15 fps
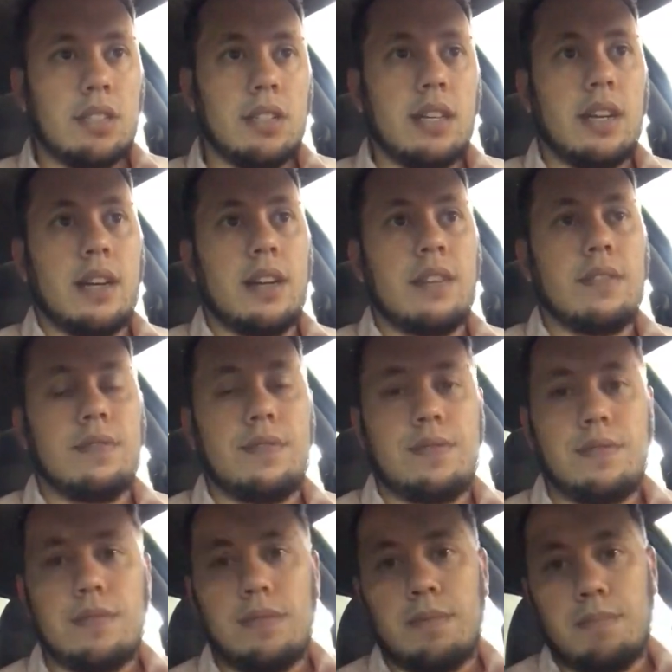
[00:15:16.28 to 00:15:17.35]
have
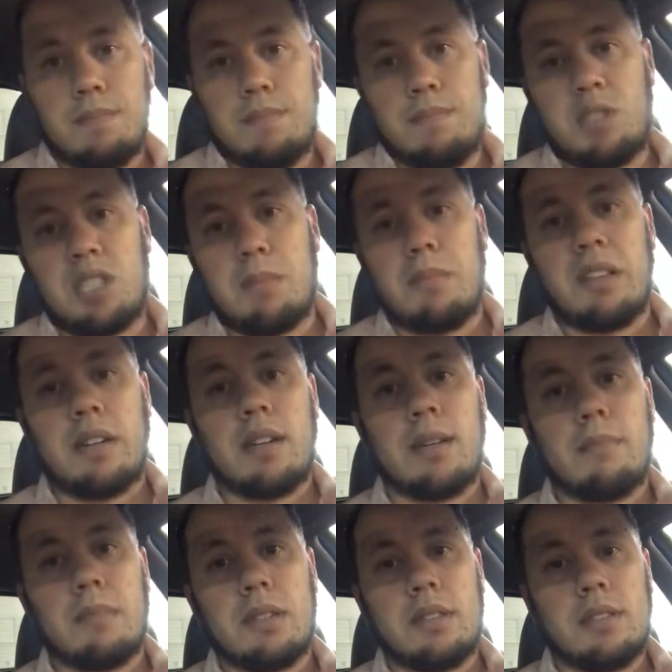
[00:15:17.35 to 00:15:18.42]
similar
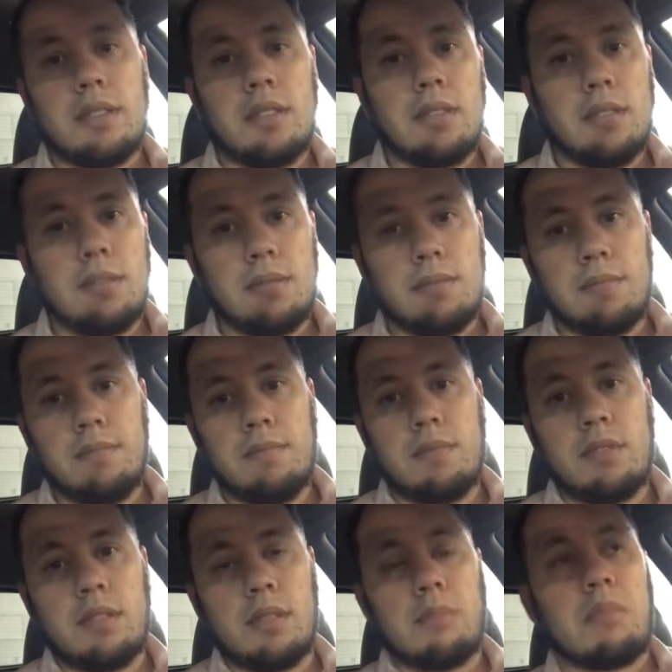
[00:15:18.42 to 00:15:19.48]
numbers to
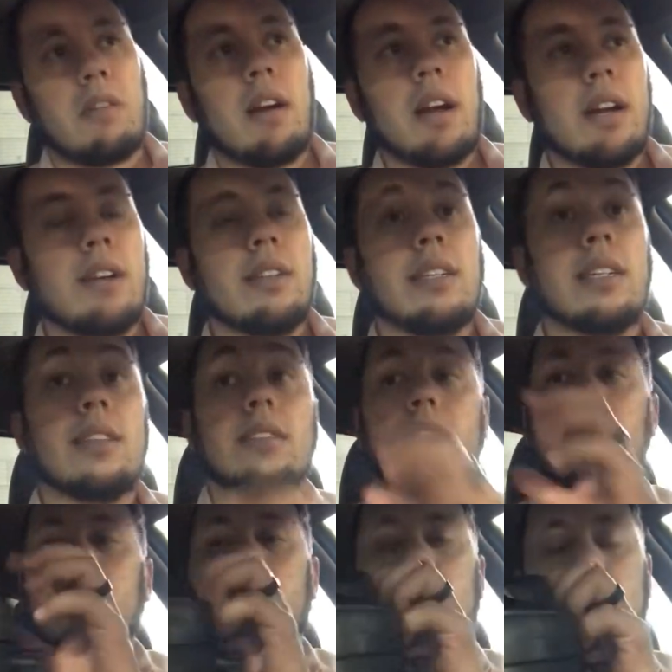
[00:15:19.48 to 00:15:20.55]
prior
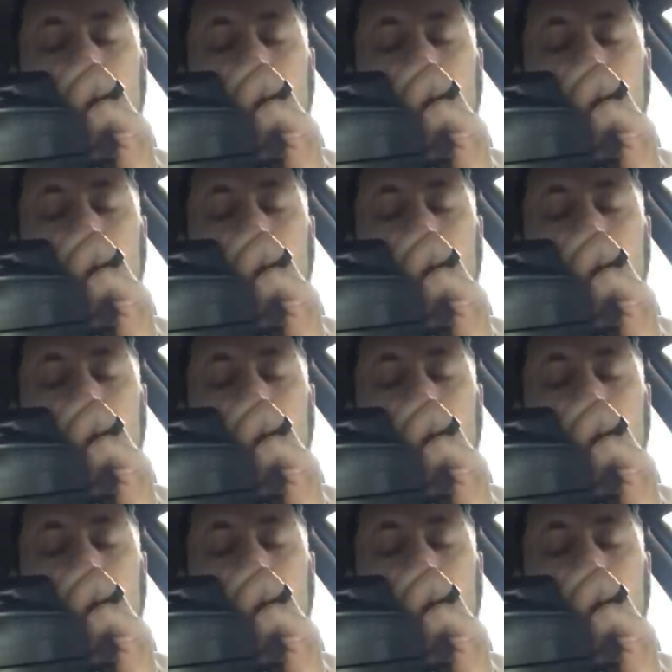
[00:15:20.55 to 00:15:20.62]
years.